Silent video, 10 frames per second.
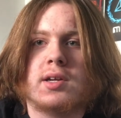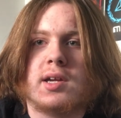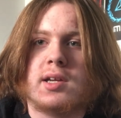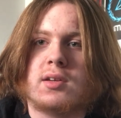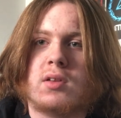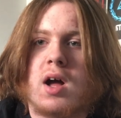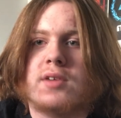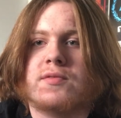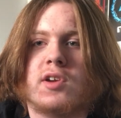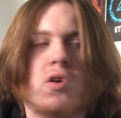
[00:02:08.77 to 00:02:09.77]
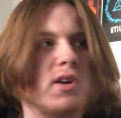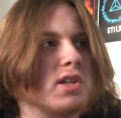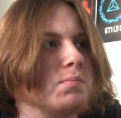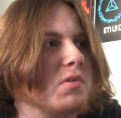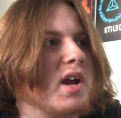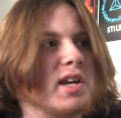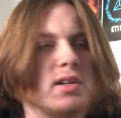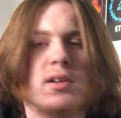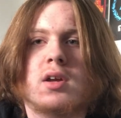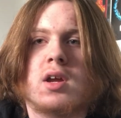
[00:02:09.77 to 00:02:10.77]
In the last video I explained
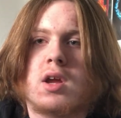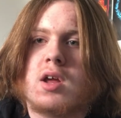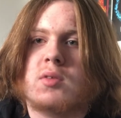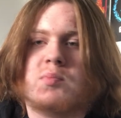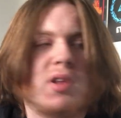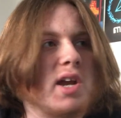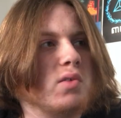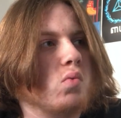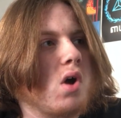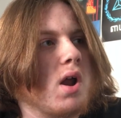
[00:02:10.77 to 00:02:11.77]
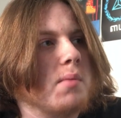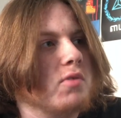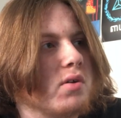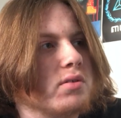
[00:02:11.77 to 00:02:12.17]
why I'm